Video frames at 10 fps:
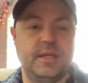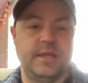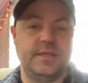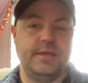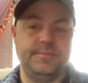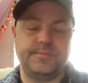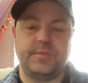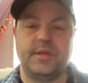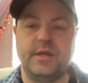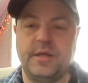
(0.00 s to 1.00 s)
yeah,
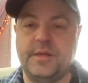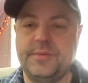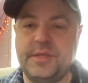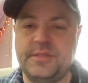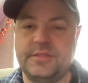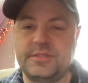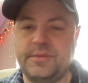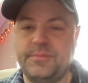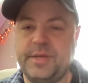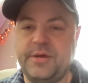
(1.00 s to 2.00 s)
um, that's
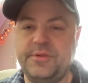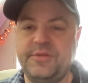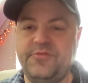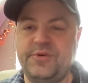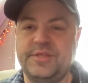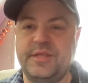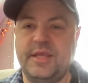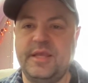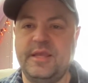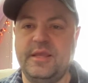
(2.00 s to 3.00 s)
about it for
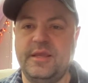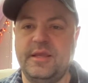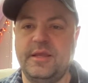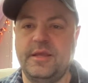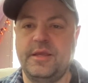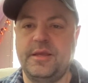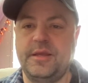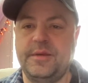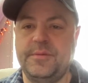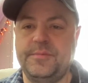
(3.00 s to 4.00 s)
today.
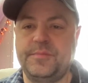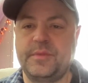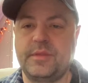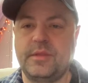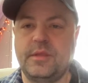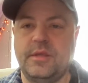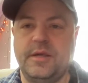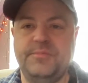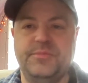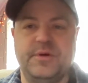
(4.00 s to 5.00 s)
Um,
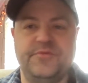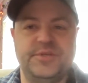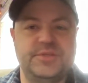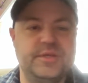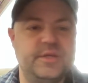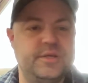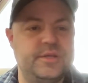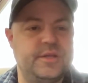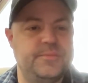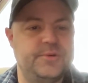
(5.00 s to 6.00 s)
I'm eventually here
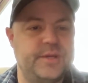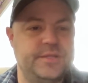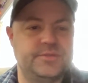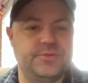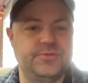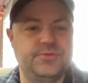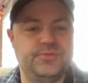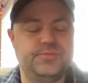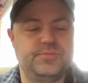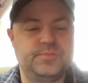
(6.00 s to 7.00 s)
going to upgrade to
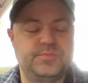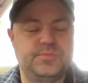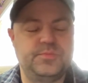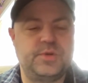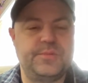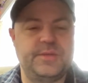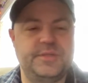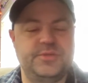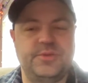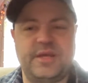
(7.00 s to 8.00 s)
probably
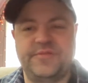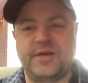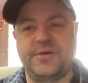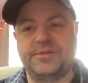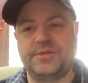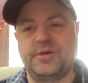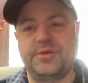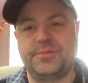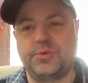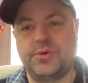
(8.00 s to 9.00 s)
a two and a half thousand
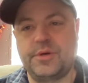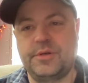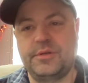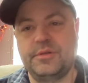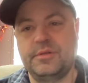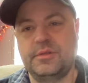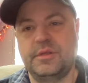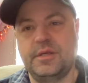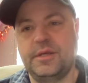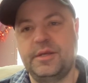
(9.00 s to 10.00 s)
dollar board,
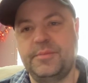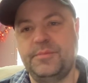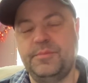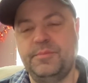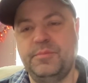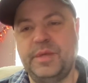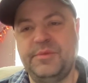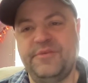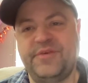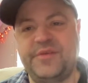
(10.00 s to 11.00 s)
um,
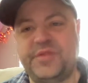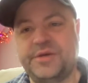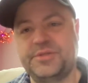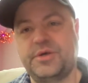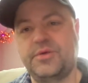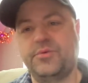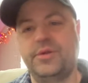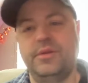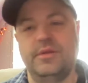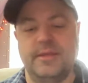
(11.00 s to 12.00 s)
maybe a five thousand dollar
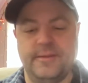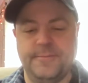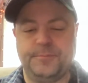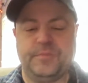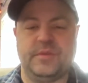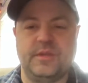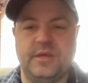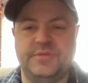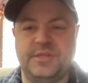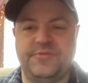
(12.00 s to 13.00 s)
one.
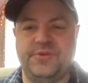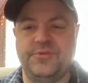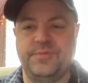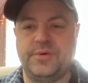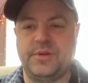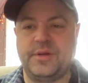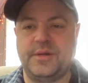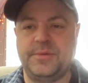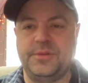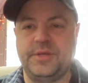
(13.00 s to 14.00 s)
I've seen a few of them
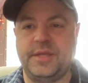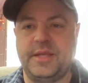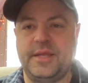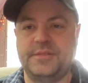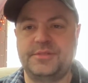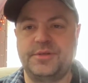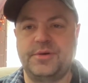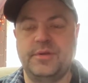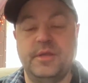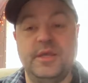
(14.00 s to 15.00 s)
I've been looking at,
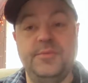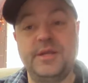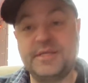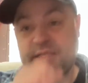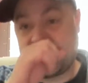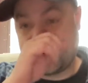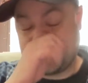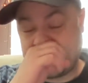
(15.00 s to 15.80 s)
so it'd be nice to have